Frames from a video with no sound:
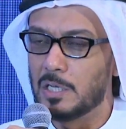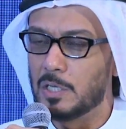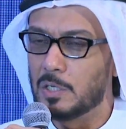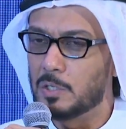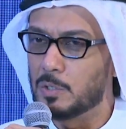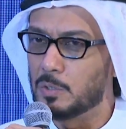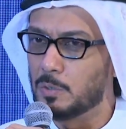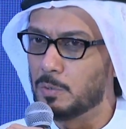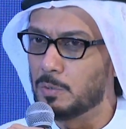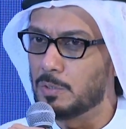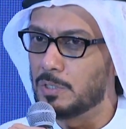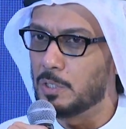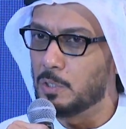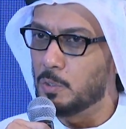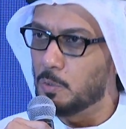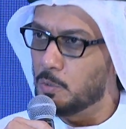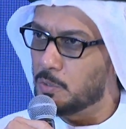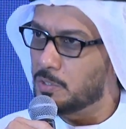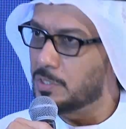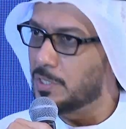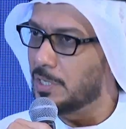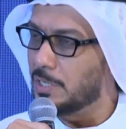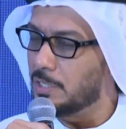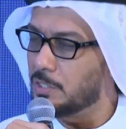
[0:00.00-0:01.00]
through the
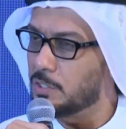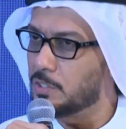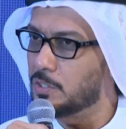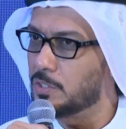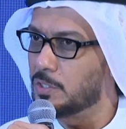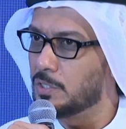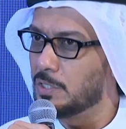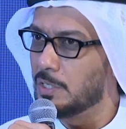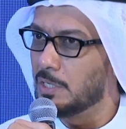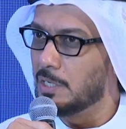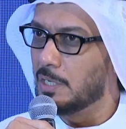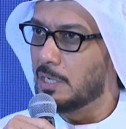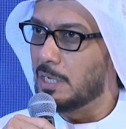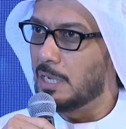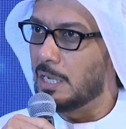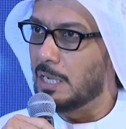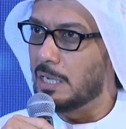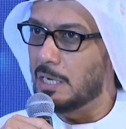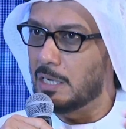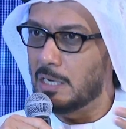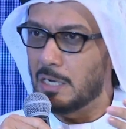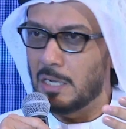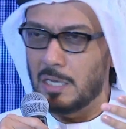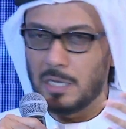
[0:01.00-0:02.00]
usage
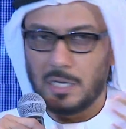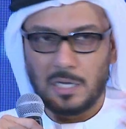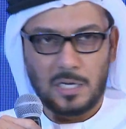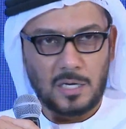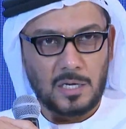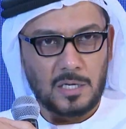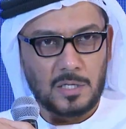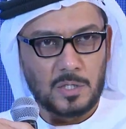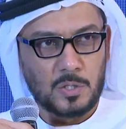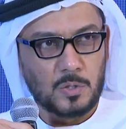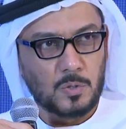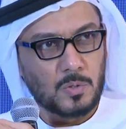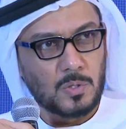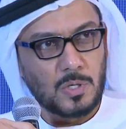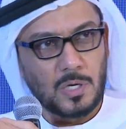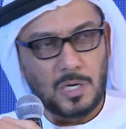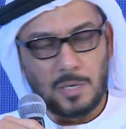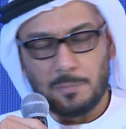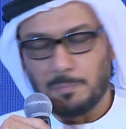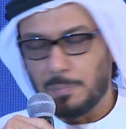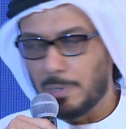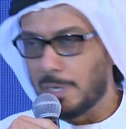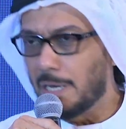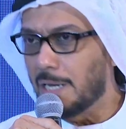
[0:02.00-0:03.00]
and you
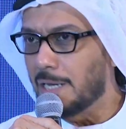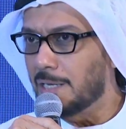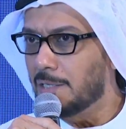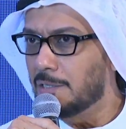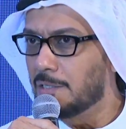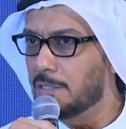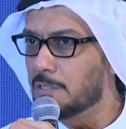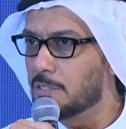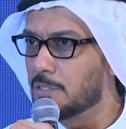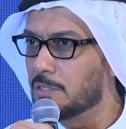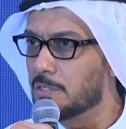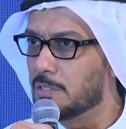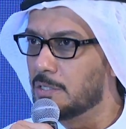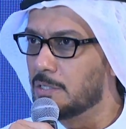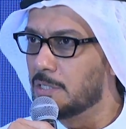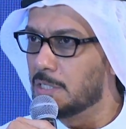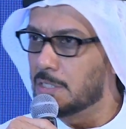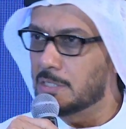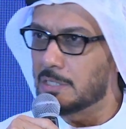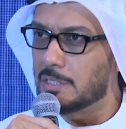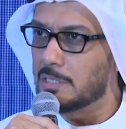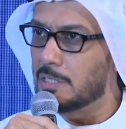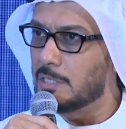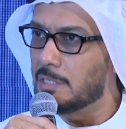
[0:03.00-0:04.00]
apply this
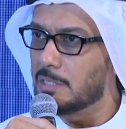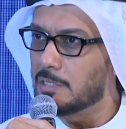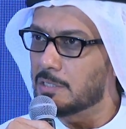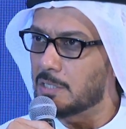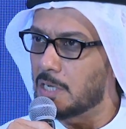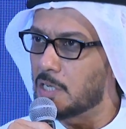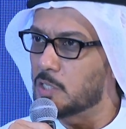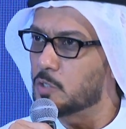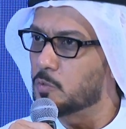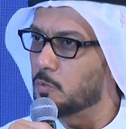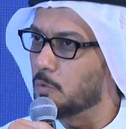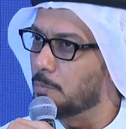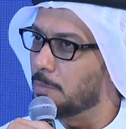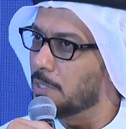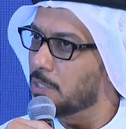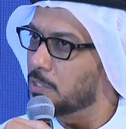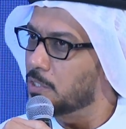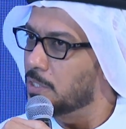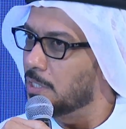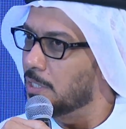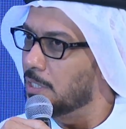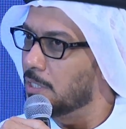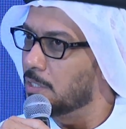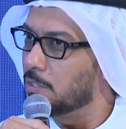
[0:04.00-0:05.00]
digital
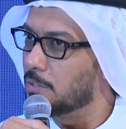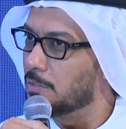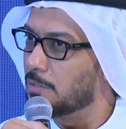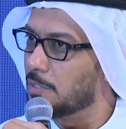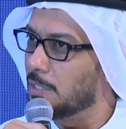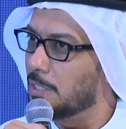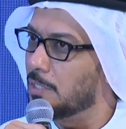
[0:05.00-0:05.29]
transformation into the